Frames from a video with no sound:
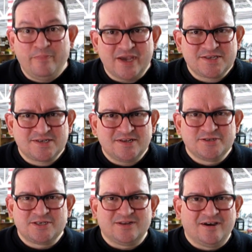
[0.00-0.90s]
best
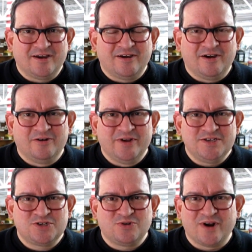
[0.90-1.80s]
slot car
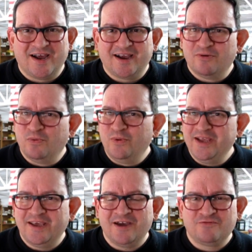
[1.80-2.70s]
race track
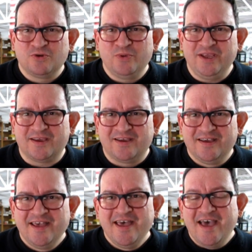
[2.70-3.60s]
week after week.
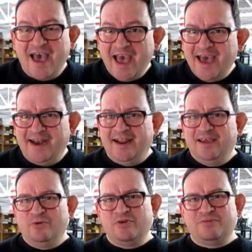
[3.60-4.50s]
And
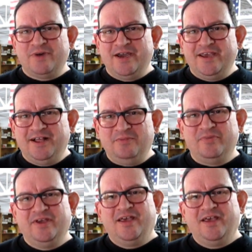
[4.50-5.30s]
with my help